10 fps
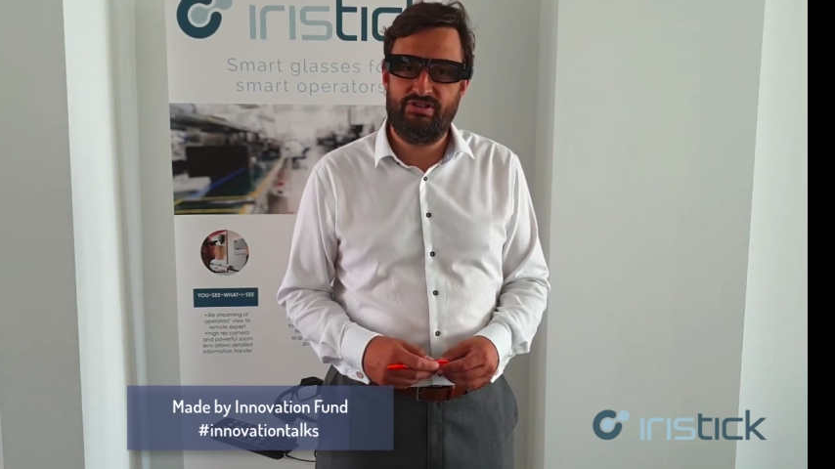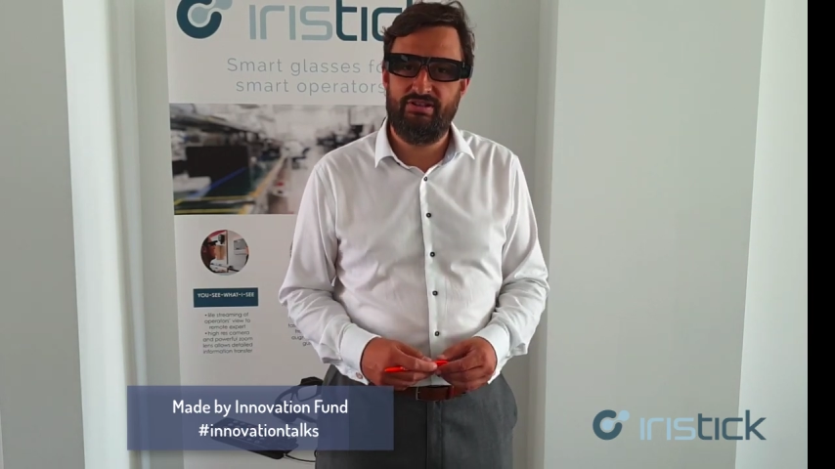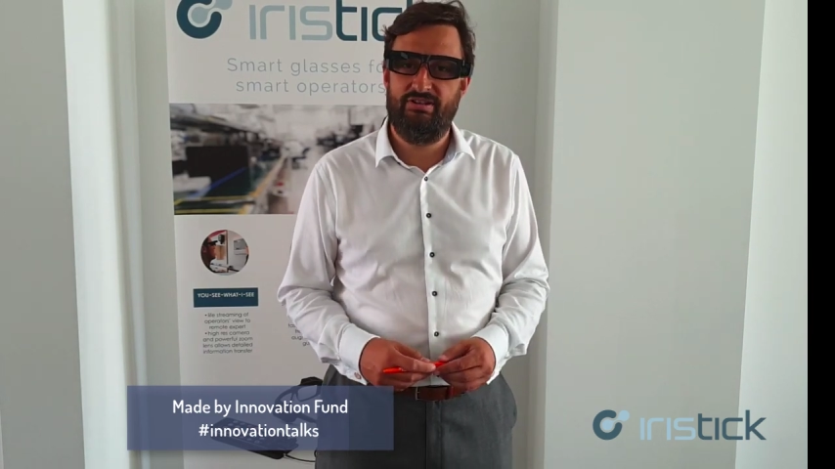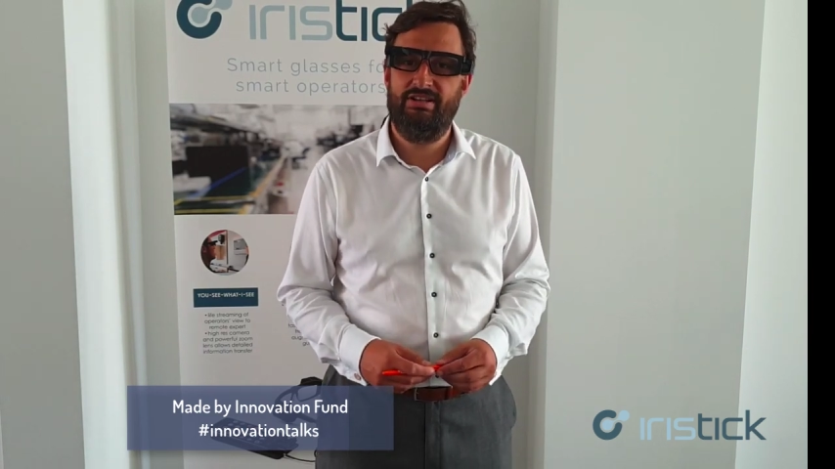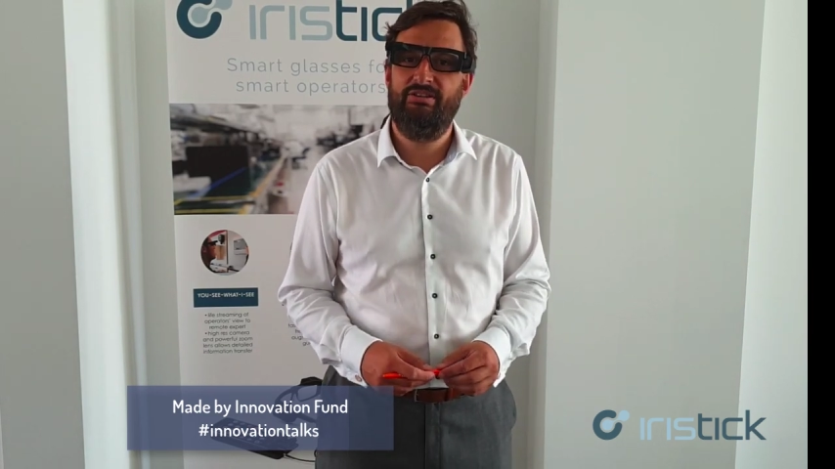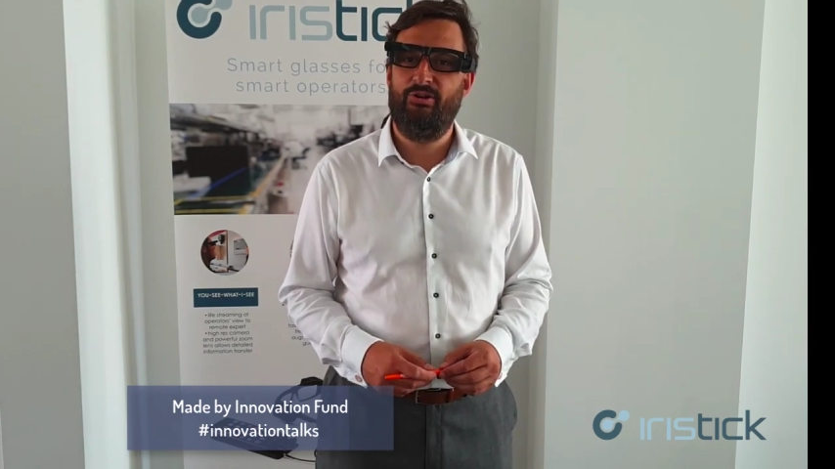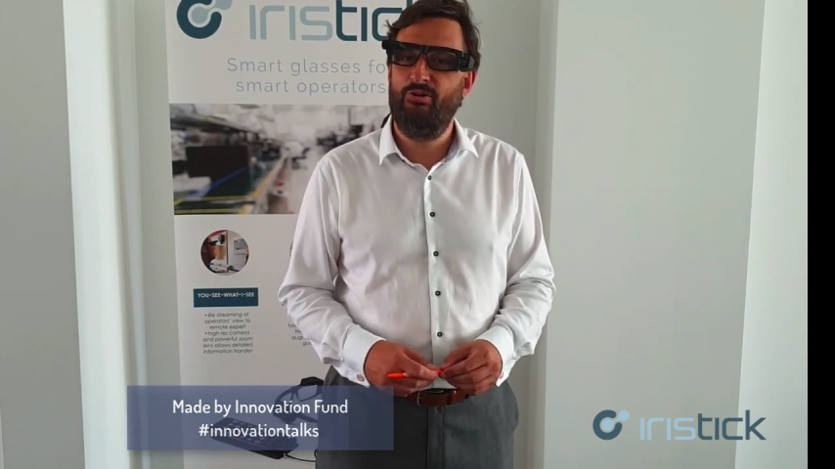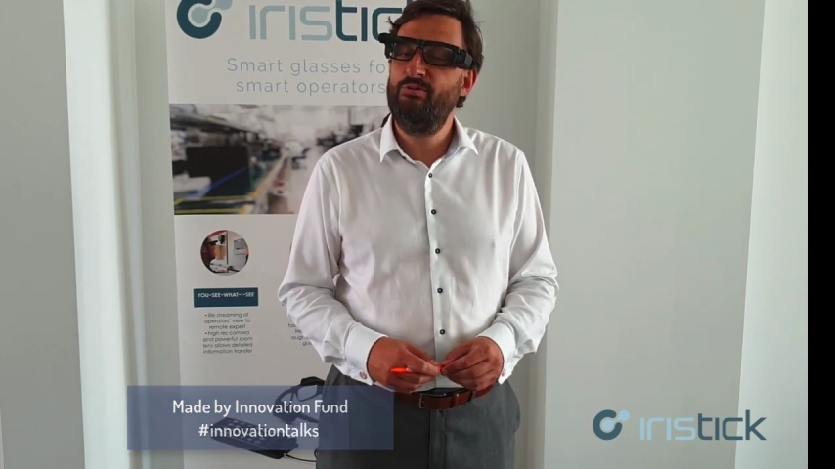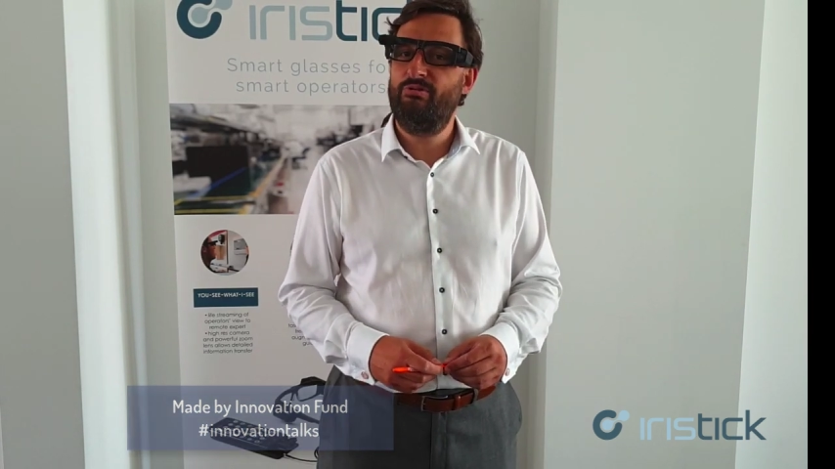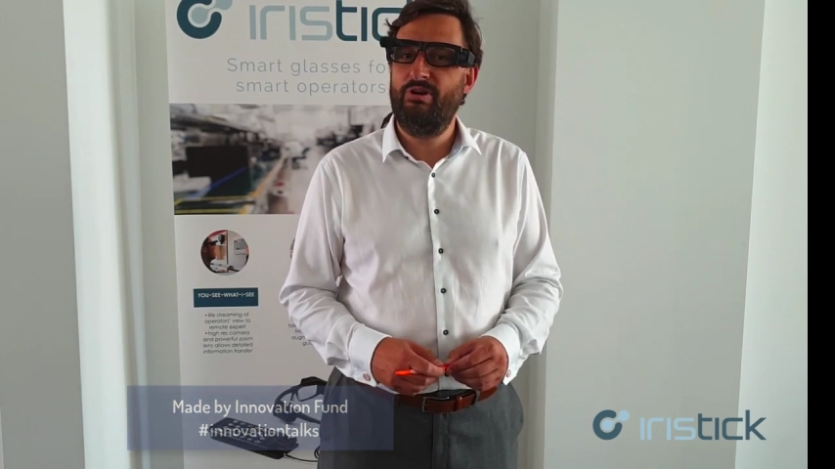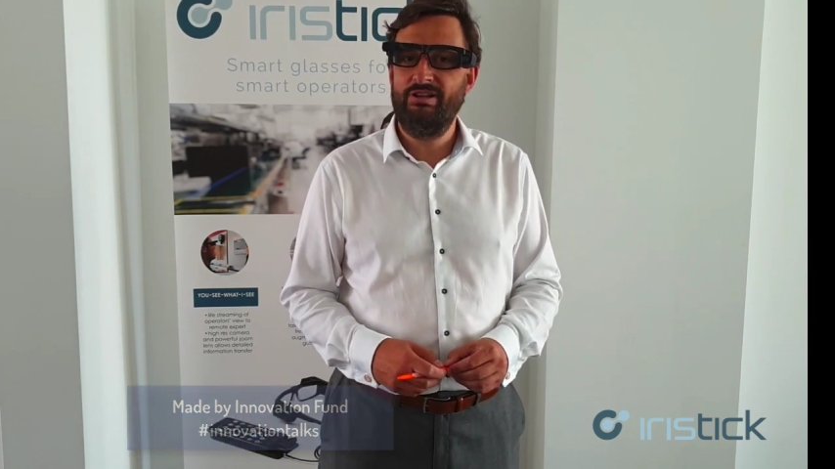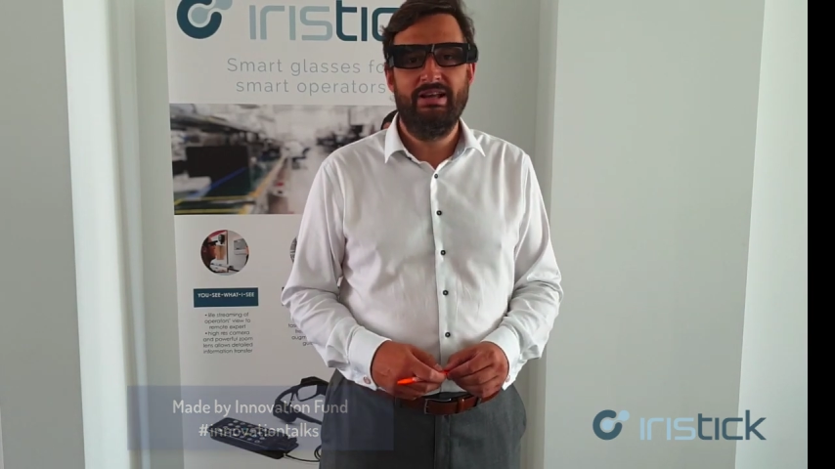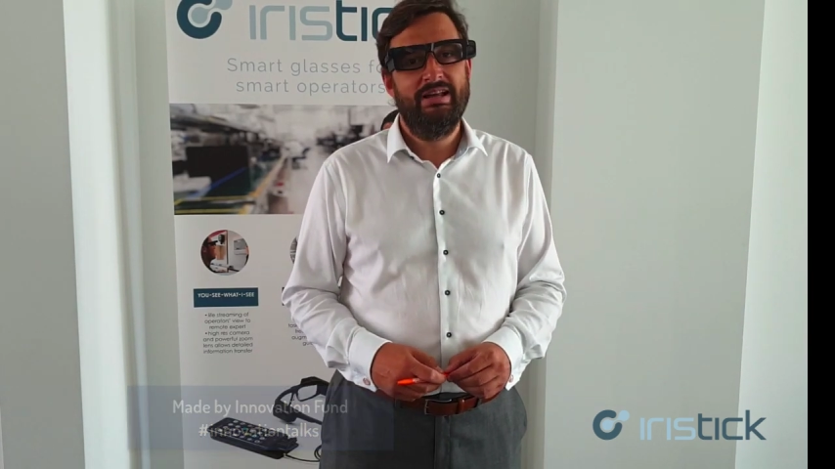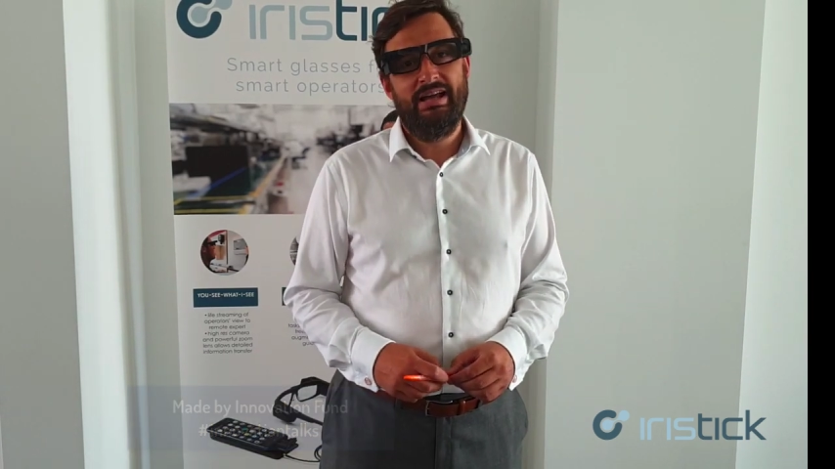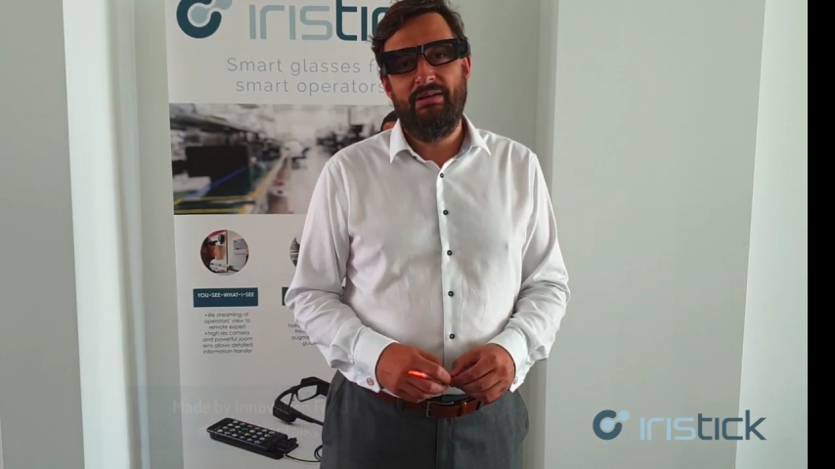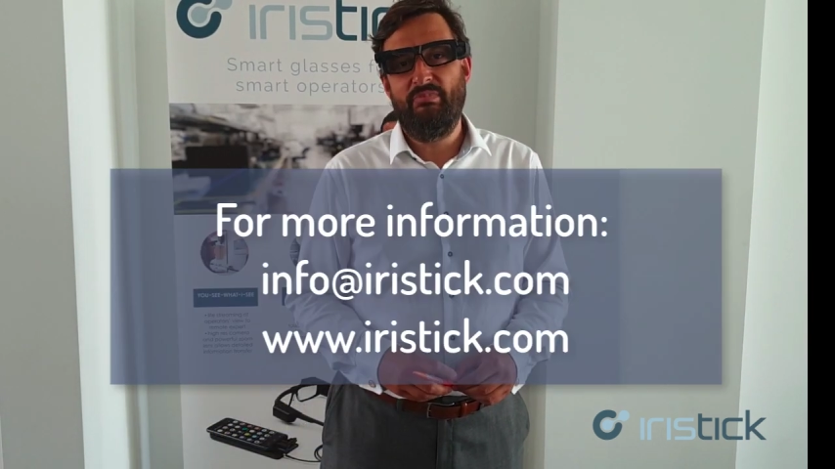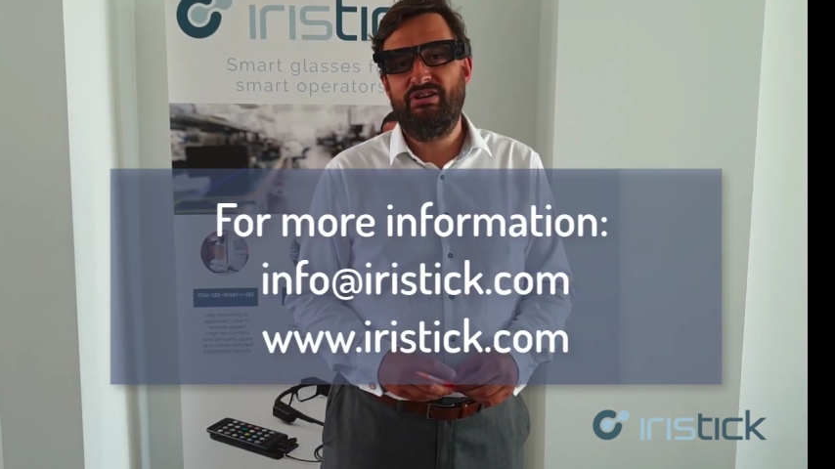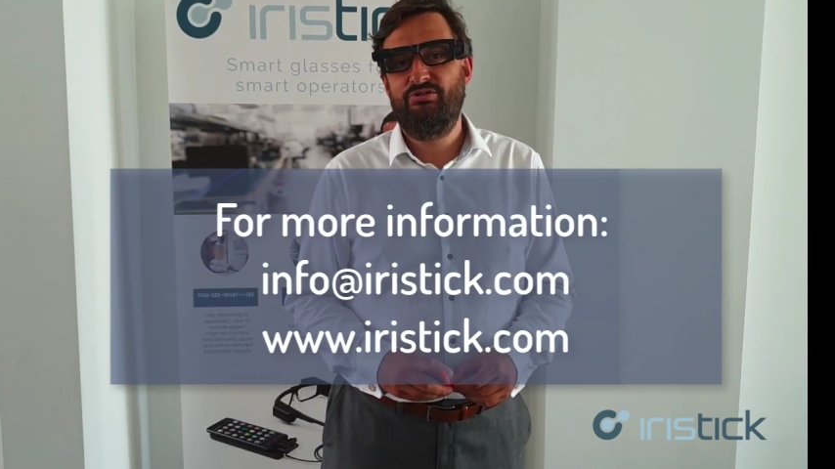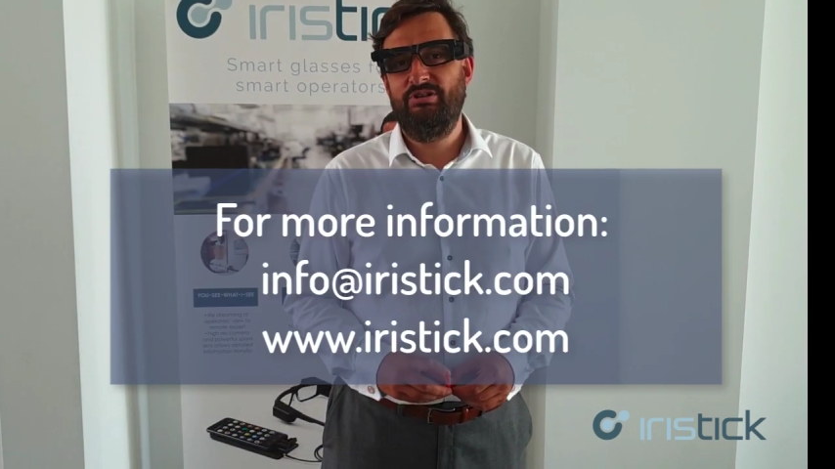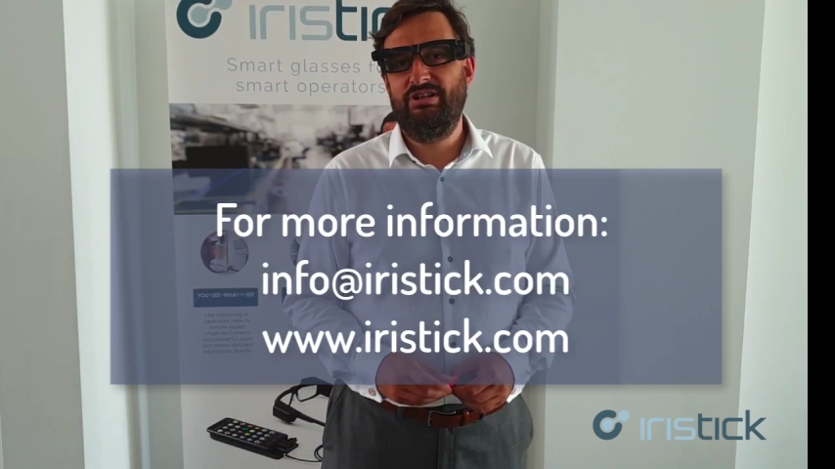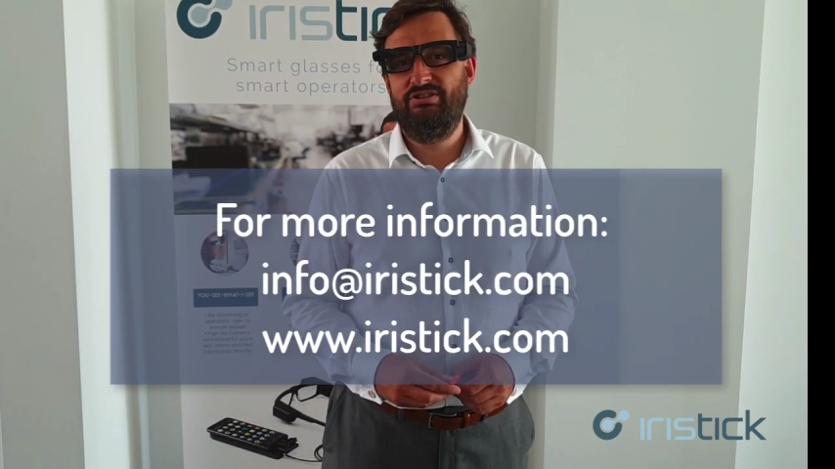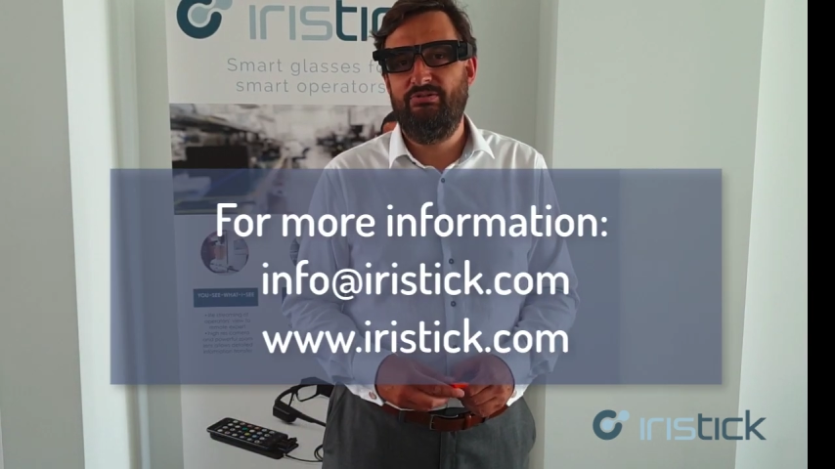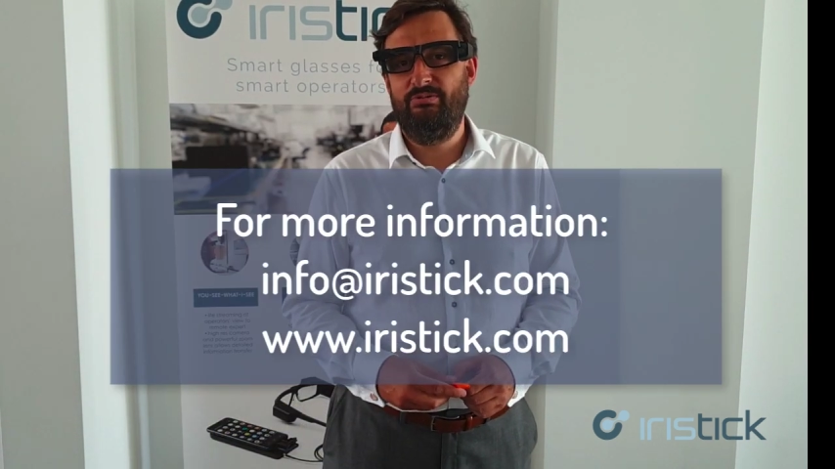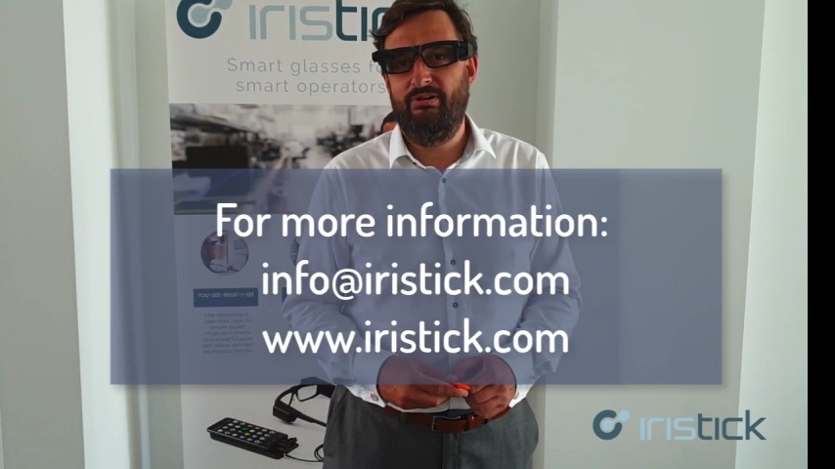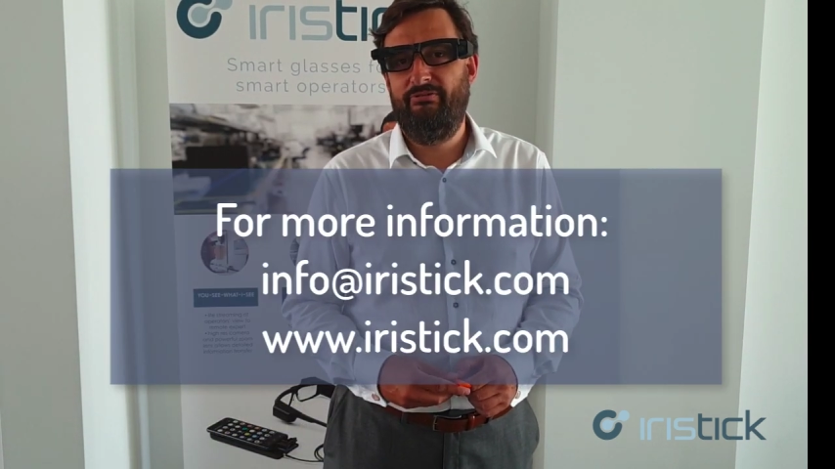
in the longer run, and make sure that you